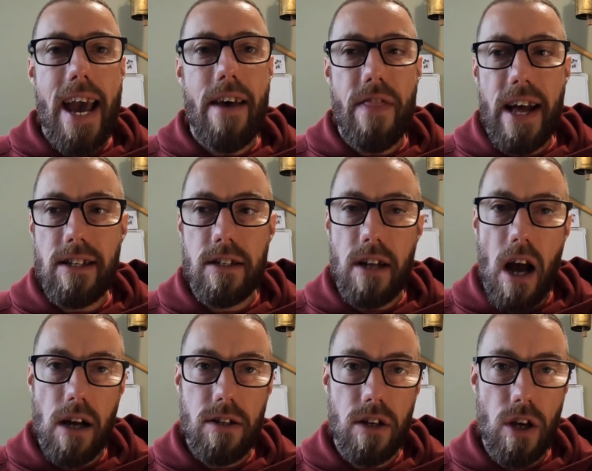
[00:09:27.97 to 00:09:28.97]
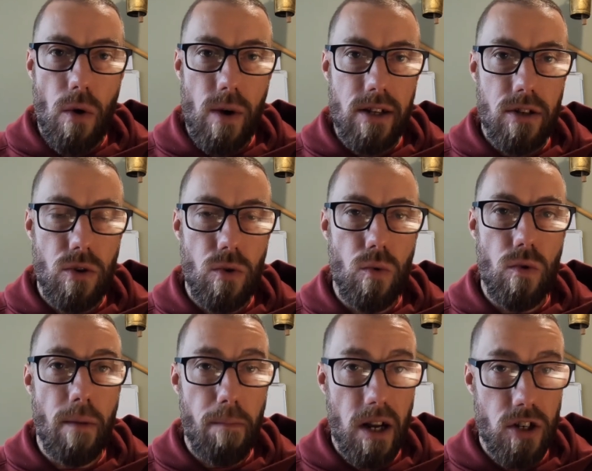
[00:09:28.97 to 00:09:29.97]
it then starts to go into
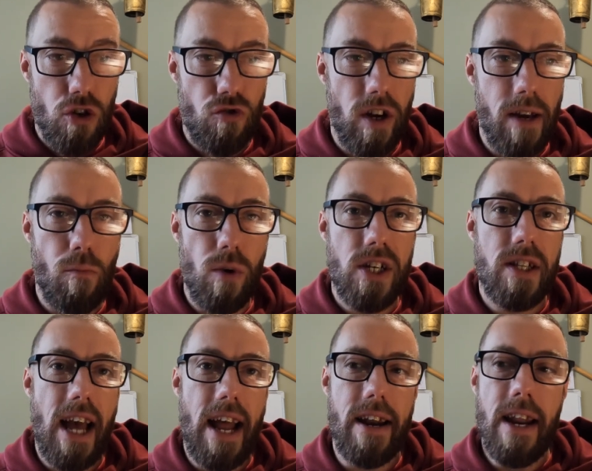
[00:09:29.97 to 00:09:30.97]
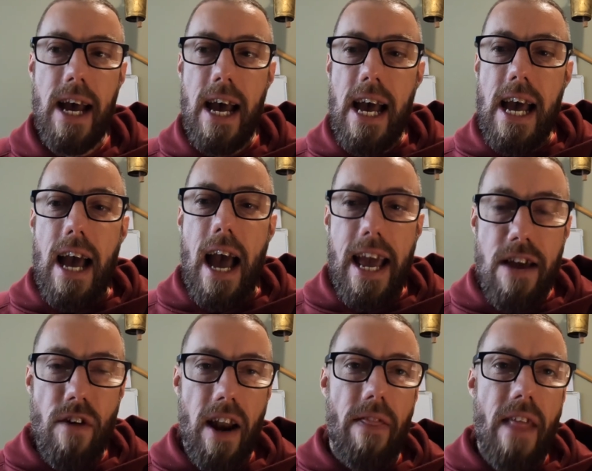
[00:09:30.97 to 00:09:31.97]
the bloodstream, which then
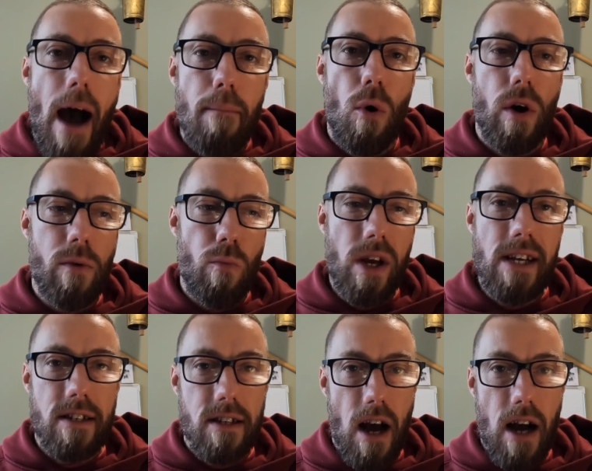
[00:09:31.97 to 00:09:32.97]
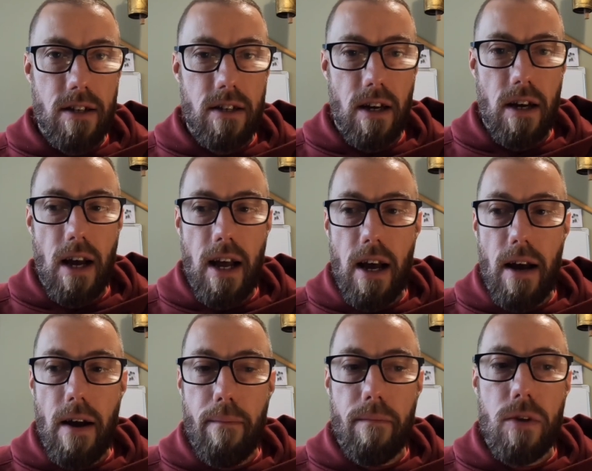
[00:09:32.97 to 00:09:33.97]
even at that point we can start
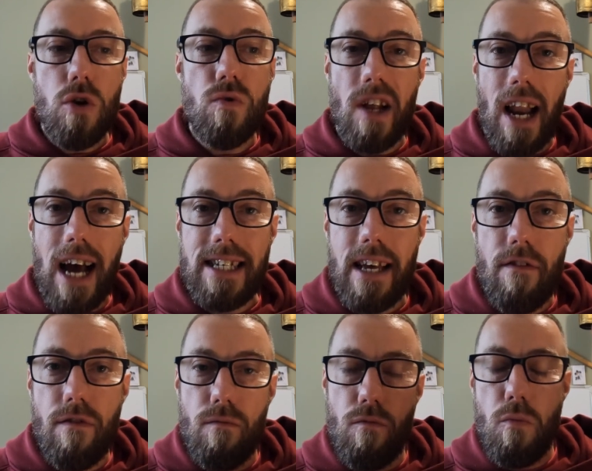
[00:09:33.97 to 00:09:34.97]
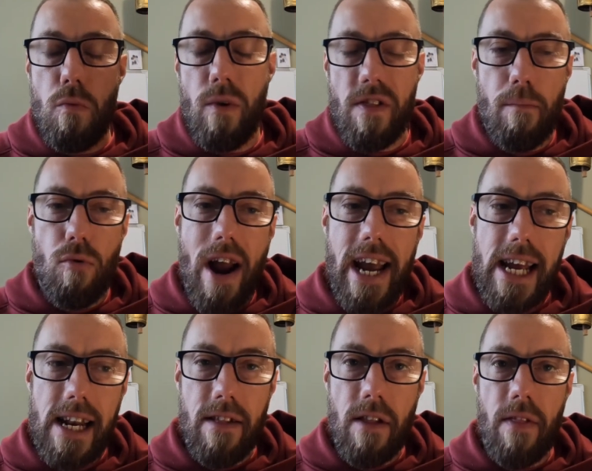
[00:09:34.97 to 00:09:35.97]
to utilize it with the
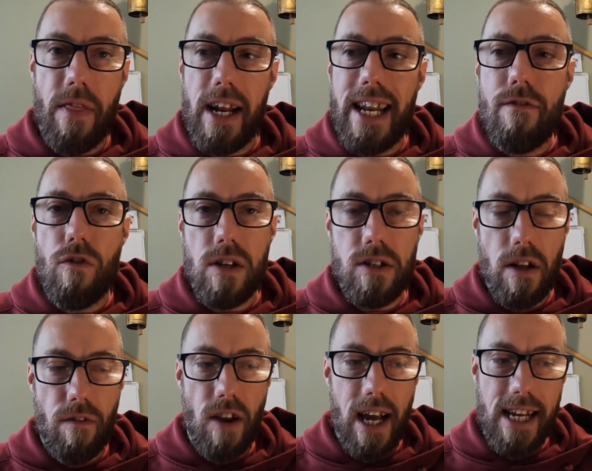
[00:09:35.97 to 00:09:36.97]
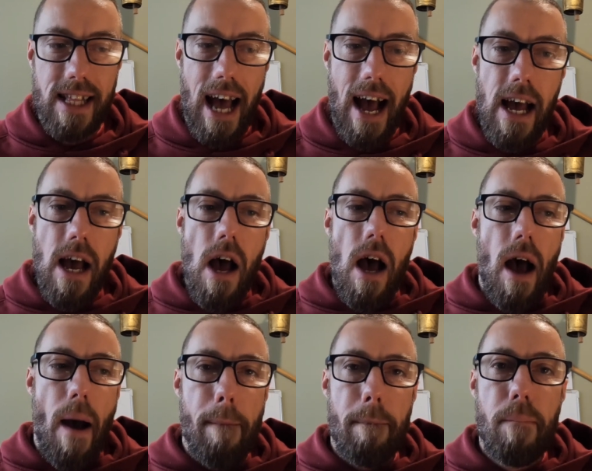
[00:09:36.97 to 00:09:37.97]
brain and the liver and stuff like that.
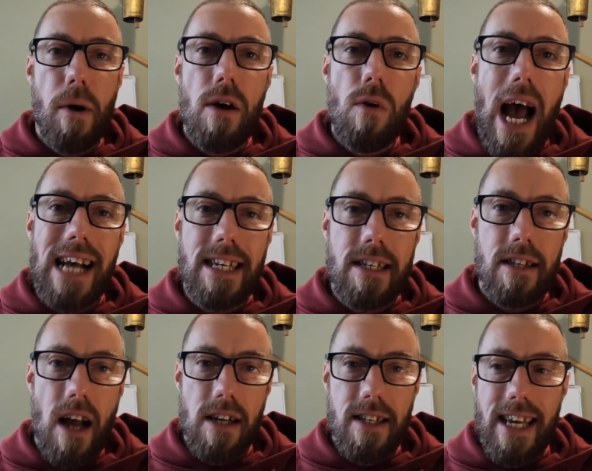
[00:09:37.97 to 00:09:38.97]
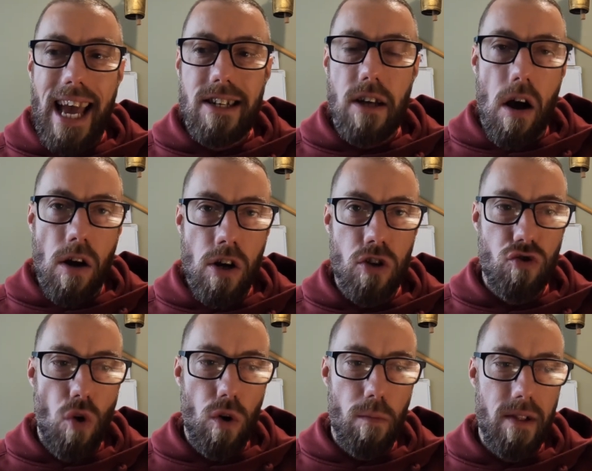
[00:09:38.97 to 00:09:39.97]
But as it starts to get to
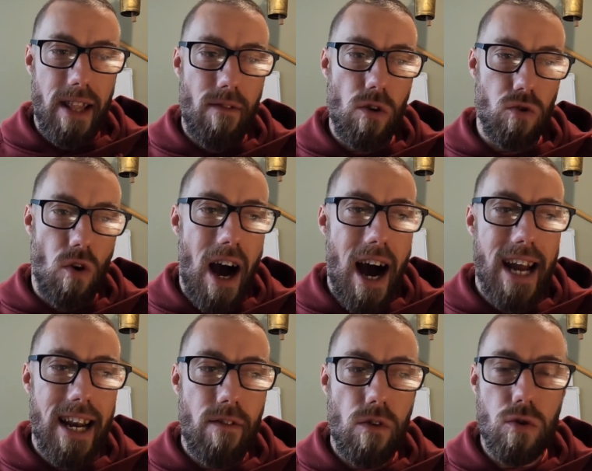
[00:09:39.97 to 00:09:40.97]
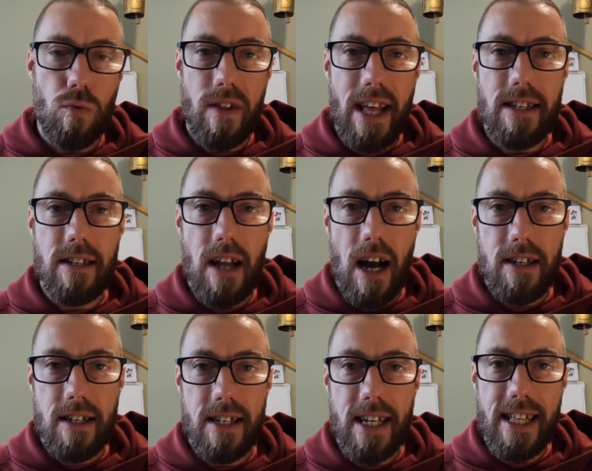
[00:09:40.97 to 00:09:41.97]
uncontrollable levels or high levels, we then start
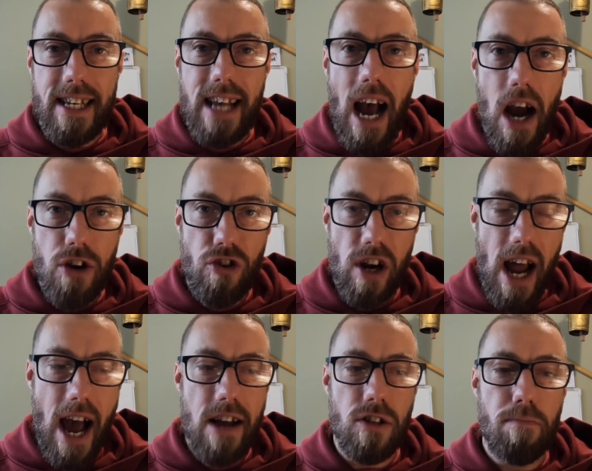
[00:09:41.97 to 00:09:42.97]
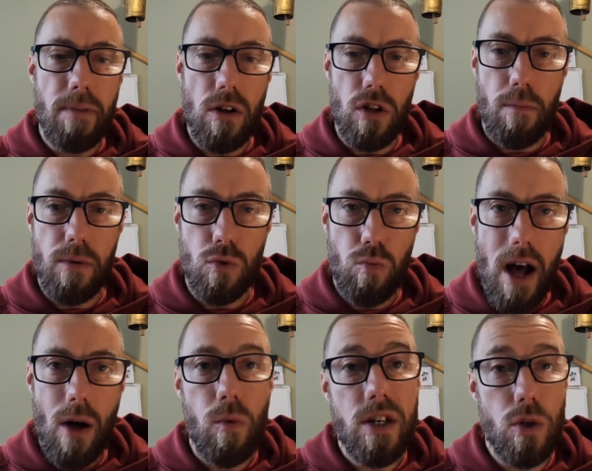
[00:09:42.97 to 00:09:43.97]
to see these hydrogen ions build up as
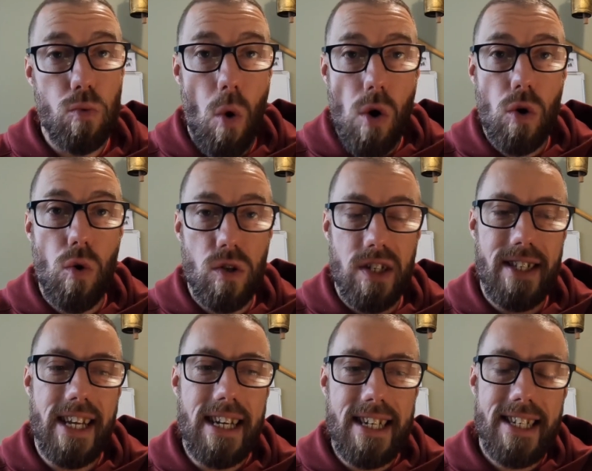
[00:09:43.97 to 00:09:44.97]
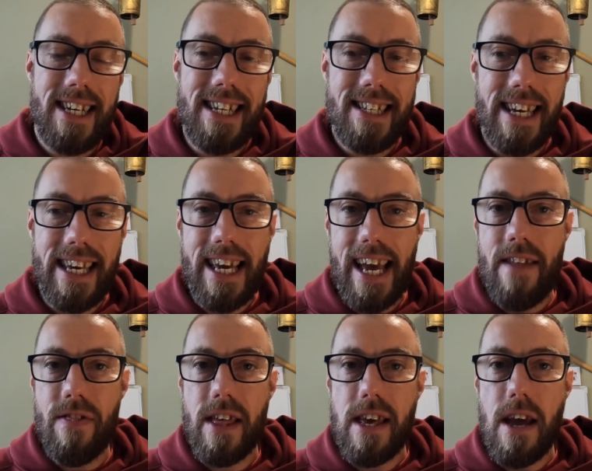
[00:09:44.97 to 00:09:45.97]
well, which is what causes the acidity
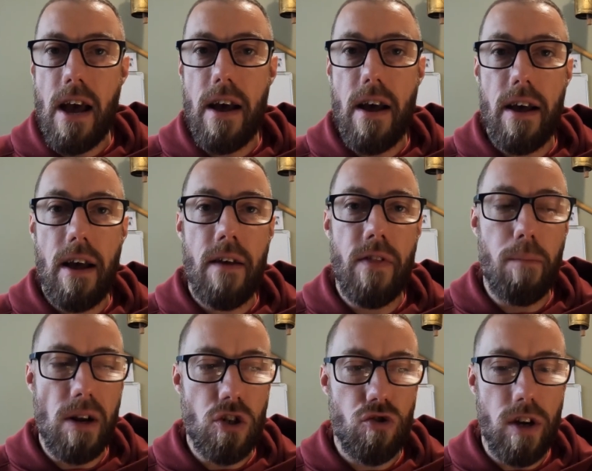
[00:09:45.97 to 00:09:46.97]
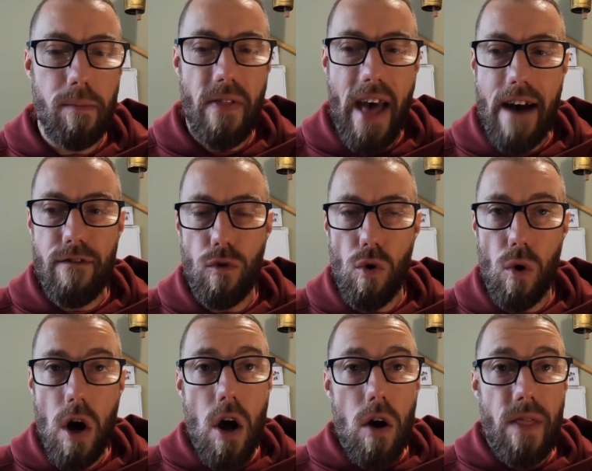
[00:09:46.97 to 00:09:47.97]
in the bloodstream, and
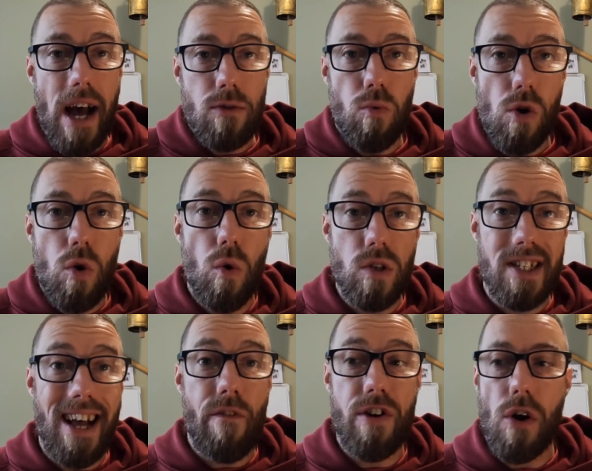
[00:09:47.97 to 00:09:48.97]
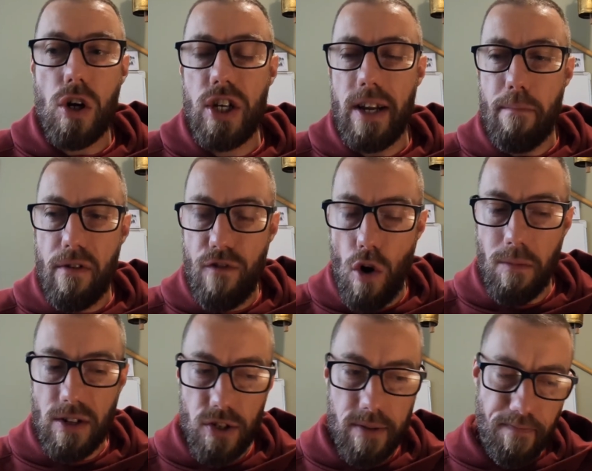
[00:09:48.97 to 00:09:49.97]
therefore that's what causes that reduction in
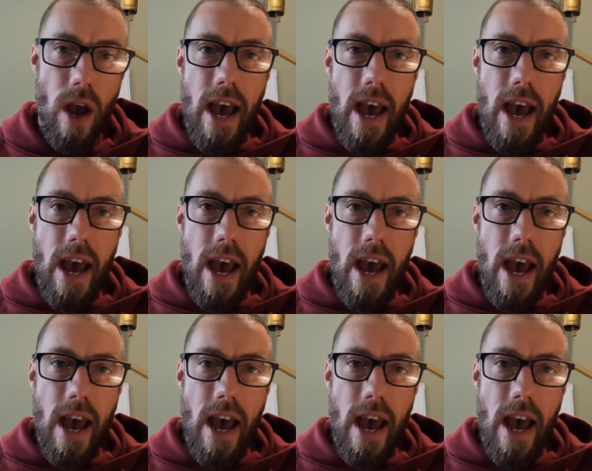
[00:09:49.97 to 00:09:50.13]
performance.